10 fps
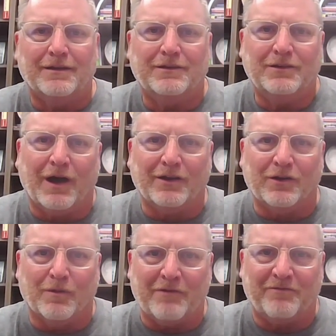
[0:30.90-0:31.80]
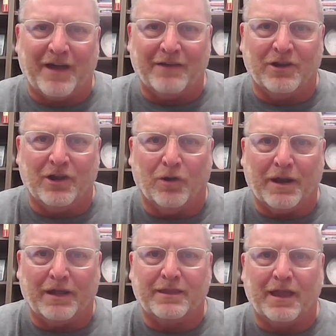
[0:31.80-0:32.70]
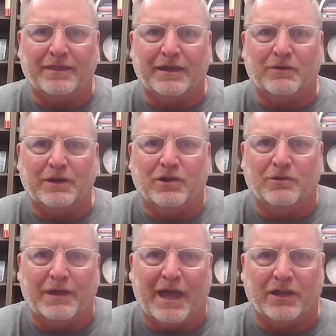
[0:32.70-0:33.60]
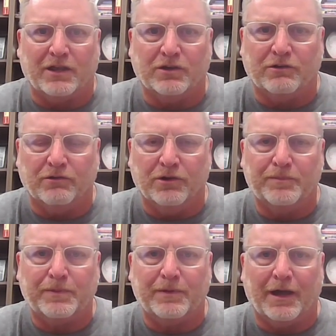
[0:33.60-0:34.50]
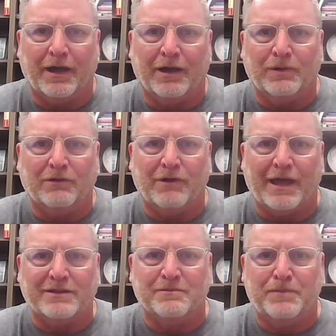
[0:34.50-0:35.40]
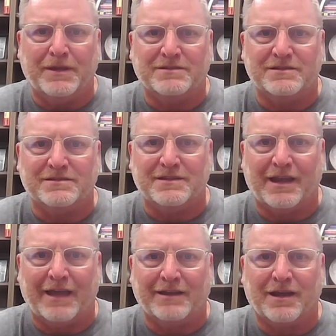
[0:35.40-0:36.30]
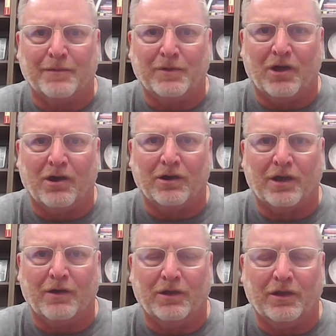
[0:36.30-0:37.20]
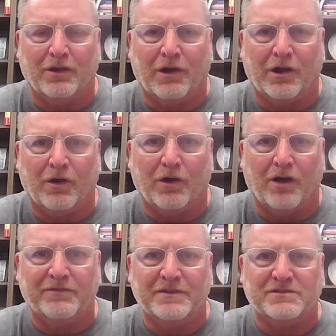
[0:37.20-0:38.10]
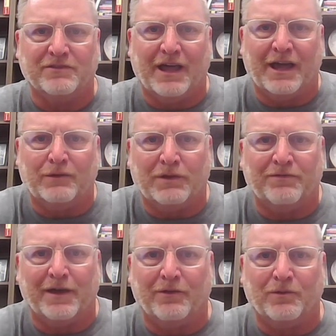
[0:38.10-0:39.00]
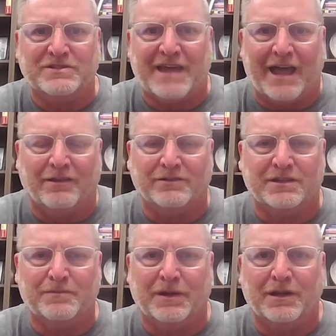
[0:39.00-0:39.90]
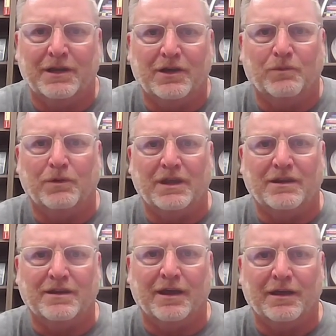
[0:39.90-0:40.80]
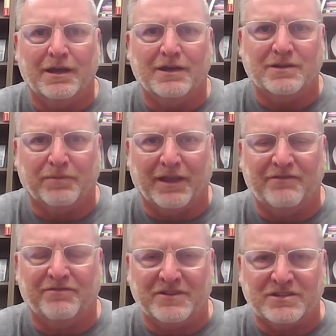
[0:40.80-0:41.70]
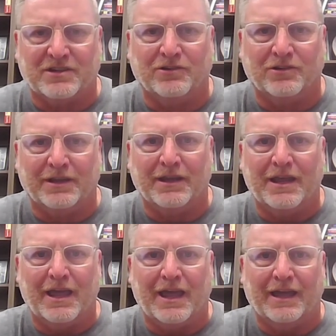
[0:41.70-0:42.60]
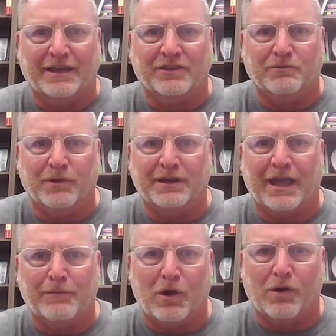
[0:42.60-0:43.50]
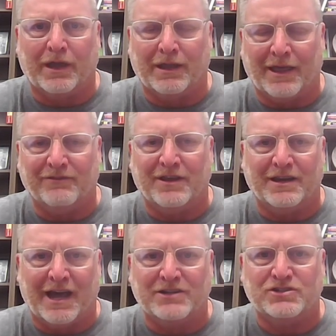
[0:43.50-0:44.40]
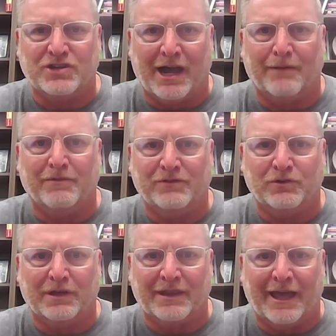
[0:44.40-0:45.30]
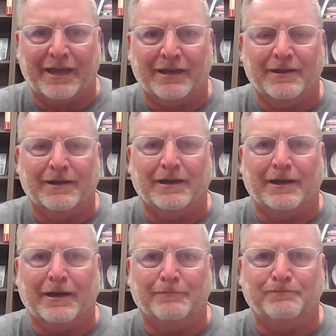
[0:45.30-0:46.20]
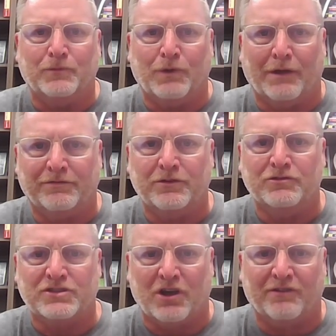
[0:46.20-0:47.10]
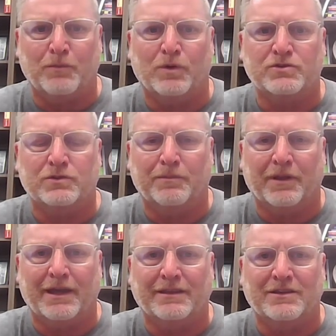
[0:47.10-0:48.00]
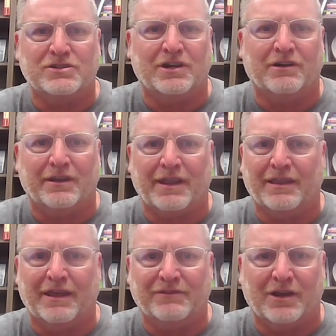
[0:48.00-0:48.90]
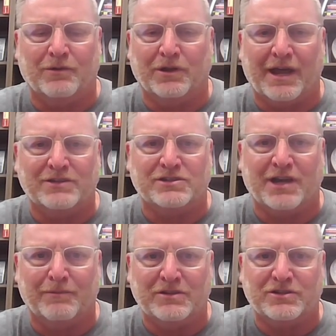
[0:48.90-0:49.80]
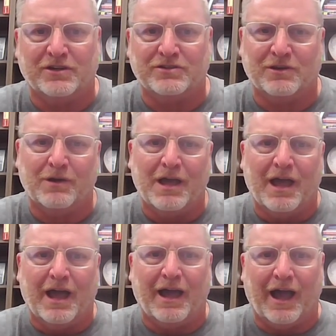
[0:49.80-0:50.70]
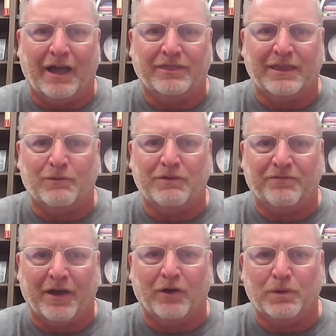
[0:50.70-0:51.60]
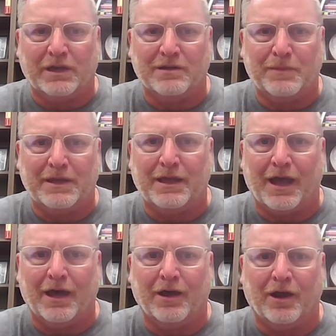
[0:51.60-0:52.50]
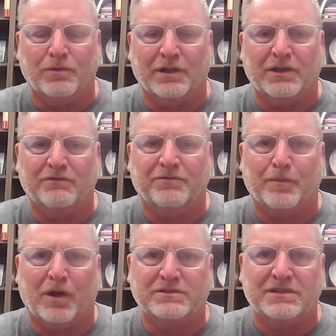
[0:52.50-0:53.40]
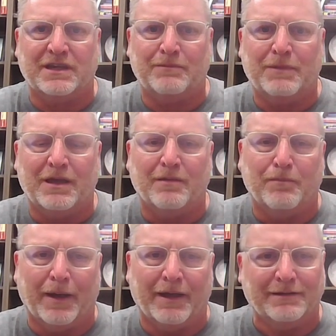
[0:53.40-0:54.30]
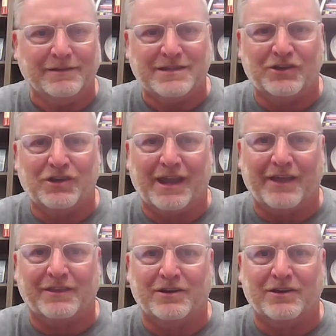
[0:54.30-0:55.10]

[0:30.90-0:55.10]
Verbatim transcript: you know, I don't know about five and zero, oh, but I, I think we knew we had a good group. Uh, we knew we had some pieces that had to come along. Uh, you know, our offensive line we felt was talented, but we needed to to play physical and and get the run game going, and they've done a nice job of doing that. Um, we have a few sophomores who are playing this year, and, and they've done a real nice job this year. So I, I think we felt we could be a, a, really good football team, but until you get out